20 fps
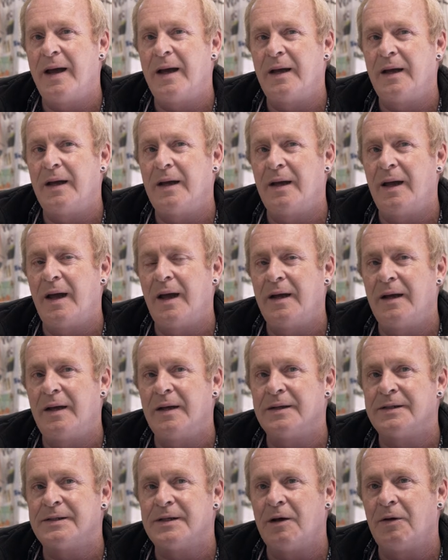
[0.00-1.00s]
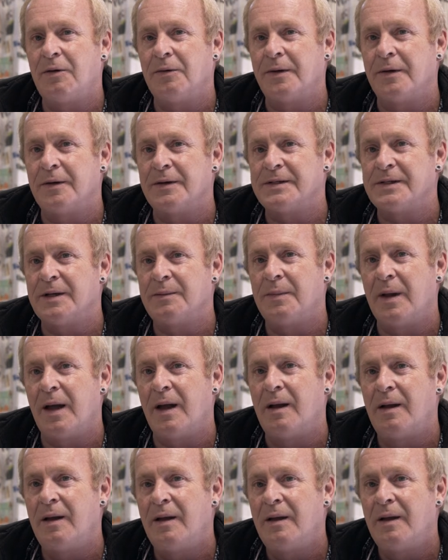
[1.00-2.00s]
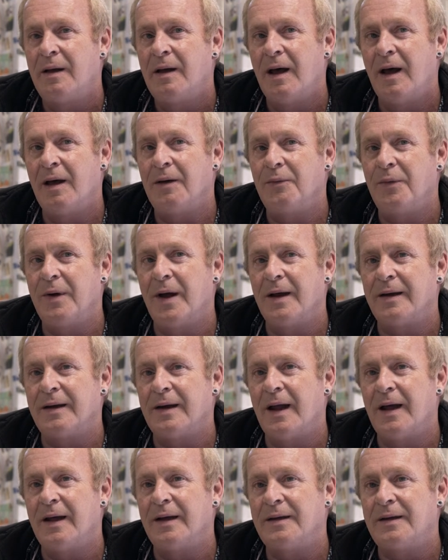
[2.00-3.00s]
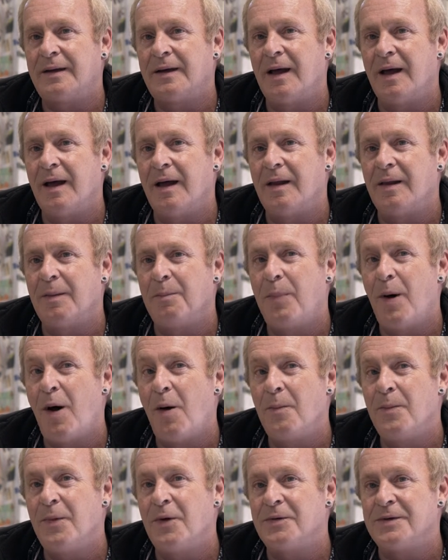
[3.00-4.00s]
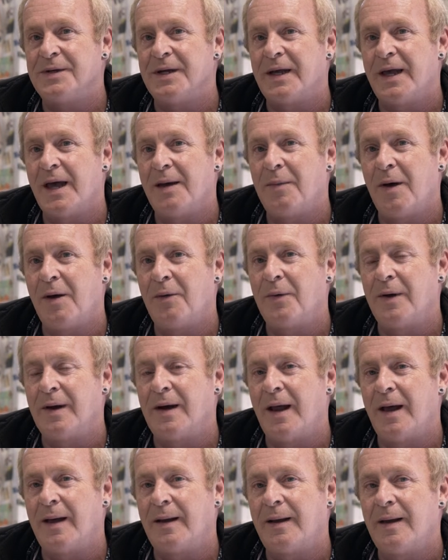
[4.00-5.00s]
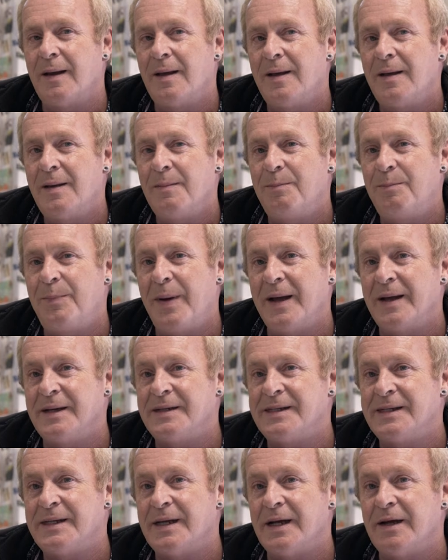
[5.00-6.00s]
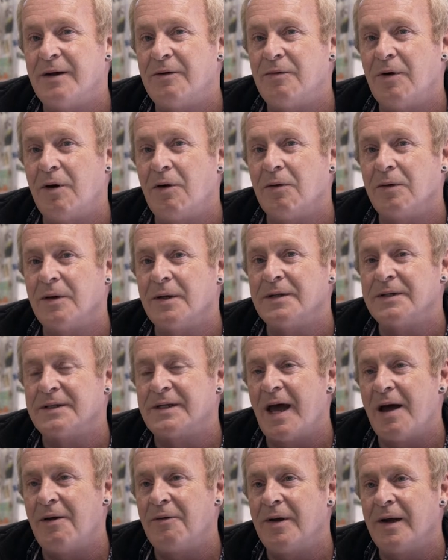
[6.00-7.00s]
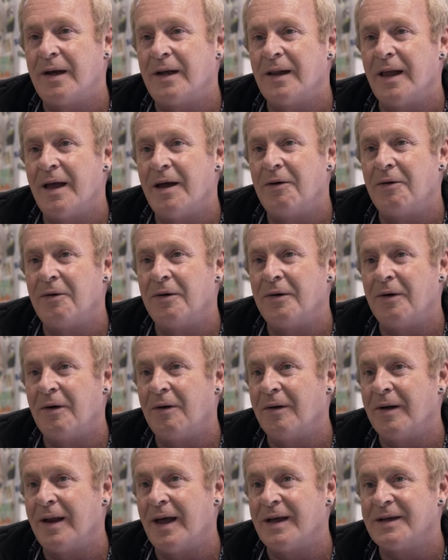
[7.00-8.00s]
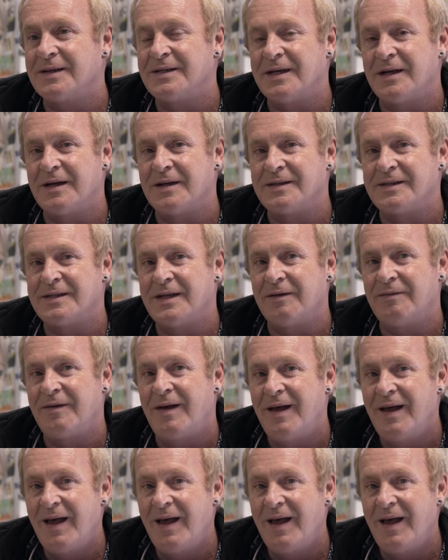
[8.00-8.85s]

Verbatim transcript: eight eight years old or something. and we had like uh, the pop music came out with like Bay City Rollers, Gary Glitter, and all that sort of stuff.